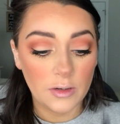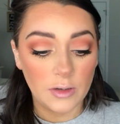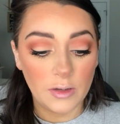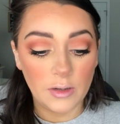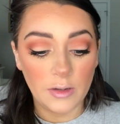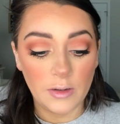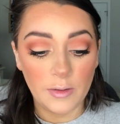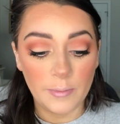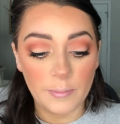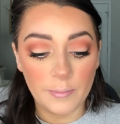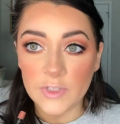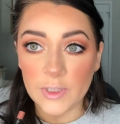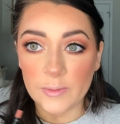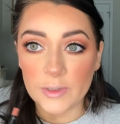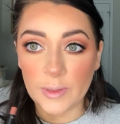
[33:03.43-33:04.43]
Um,
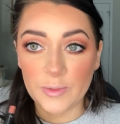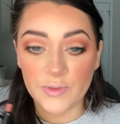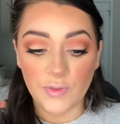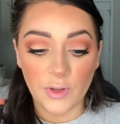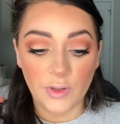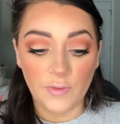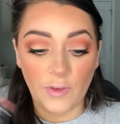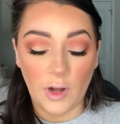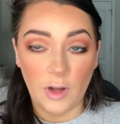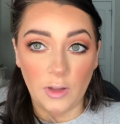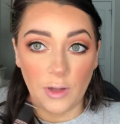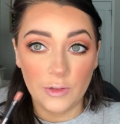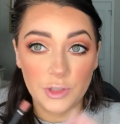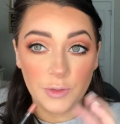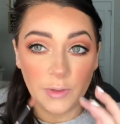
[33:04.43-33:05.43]
sometimes for the fall,
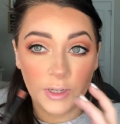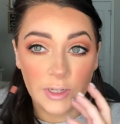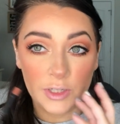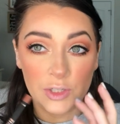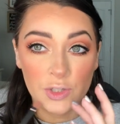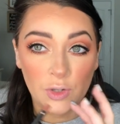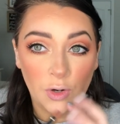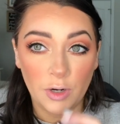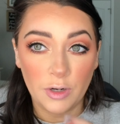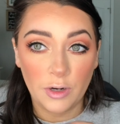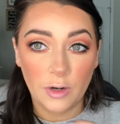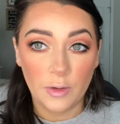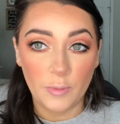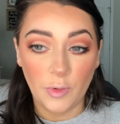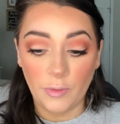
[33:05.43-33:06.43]
I'll do like a
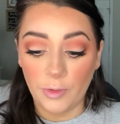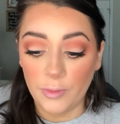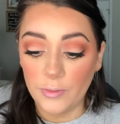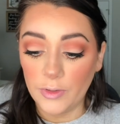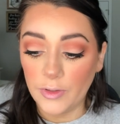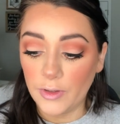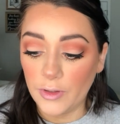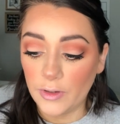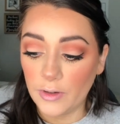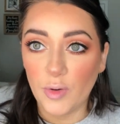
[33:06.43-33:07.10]
darker maroon look.